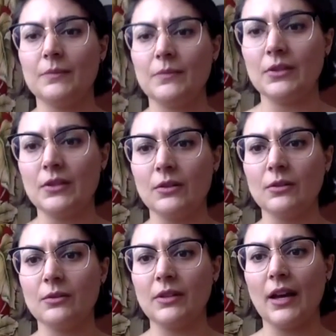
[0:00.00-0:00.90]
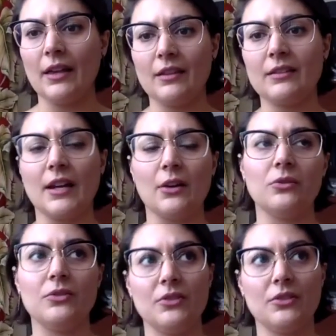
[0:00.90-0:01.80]
So yeah, I think a
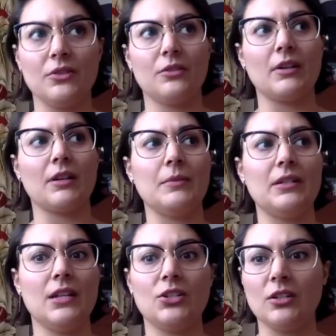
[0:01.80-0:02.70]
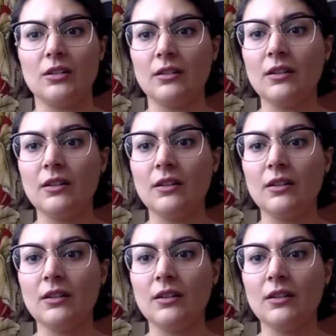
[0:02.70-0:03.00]
towel is a good recommendation.